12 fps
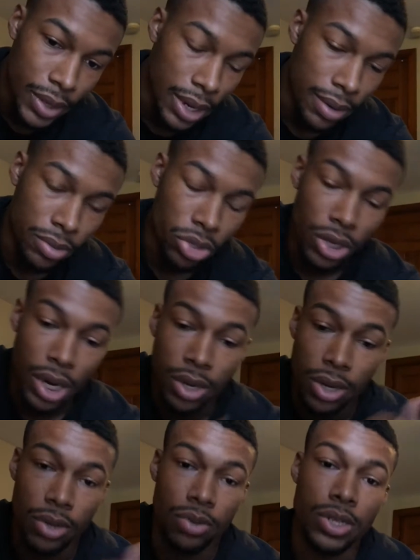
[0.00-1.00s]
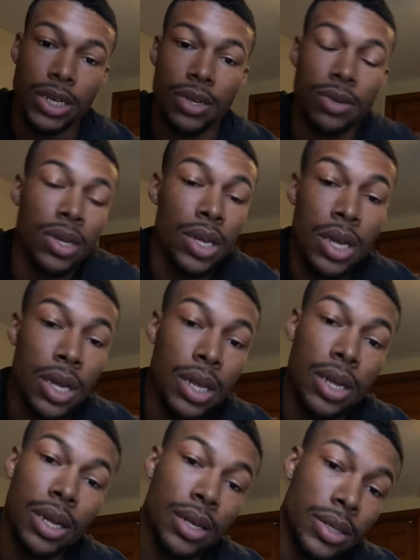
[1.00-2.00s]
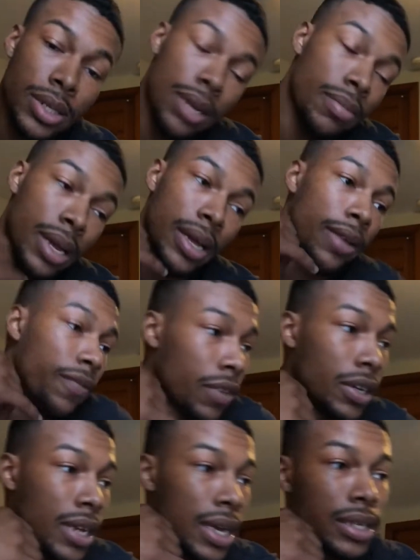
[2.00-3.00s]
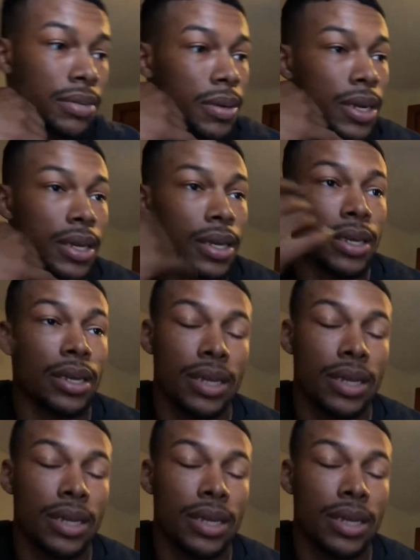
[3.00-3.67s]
I was trying to call a hotel, tell them like front desk for that.